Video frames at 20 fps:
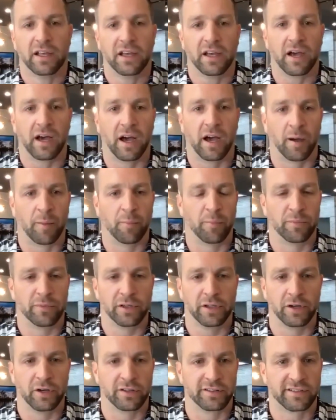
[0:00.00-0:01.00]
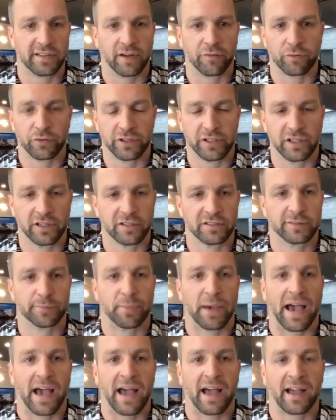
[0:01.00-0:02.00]
several years
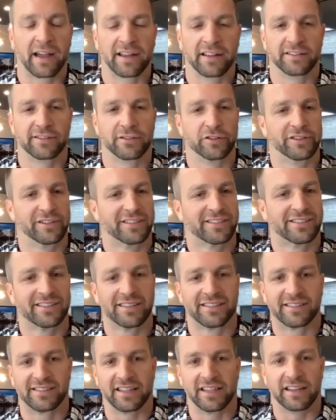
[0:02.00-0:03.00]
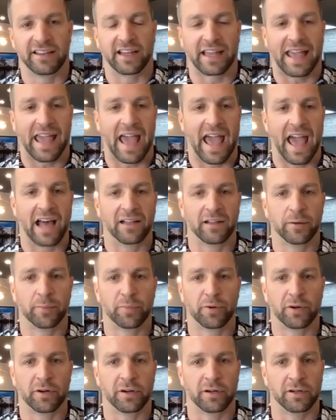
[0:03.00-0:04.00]
back. And so just to see the
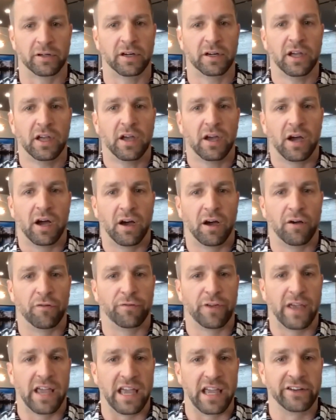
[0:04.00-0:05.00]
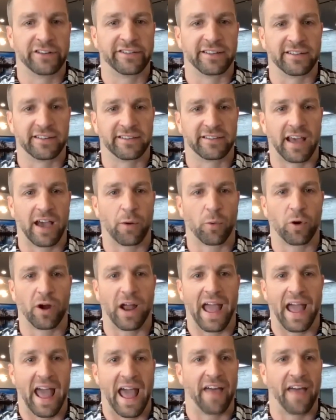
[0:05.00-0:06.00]
caliber of agents that
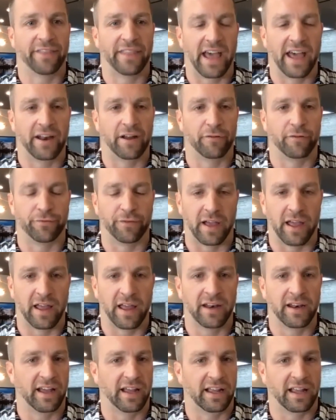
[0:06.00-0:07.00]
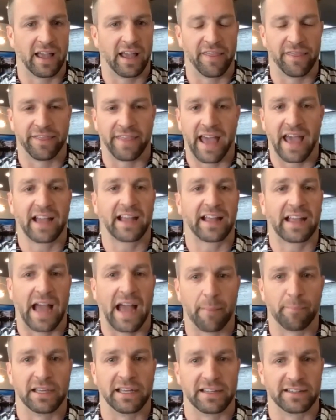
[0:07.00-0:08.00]
were at that event, again, that
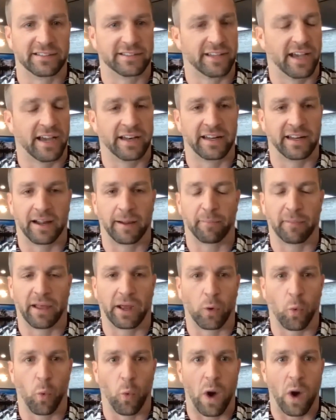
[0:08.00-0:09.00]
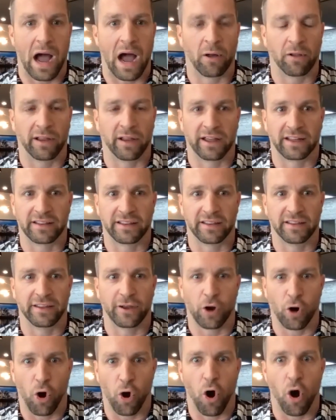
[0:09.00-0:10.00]
got me excited. And I'm like, wow, like
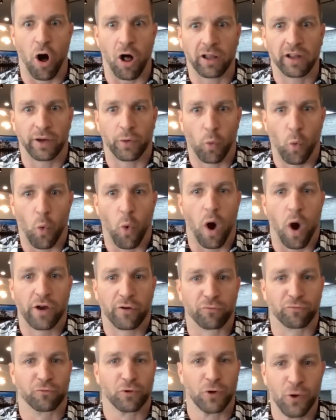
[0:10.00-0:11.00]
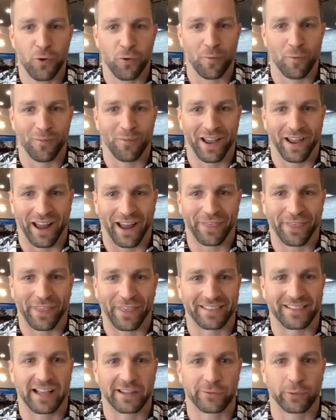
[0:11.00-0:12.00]
they're all in one room. And I
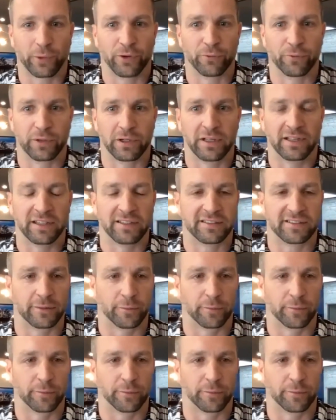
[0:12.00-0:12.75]
think that's what really,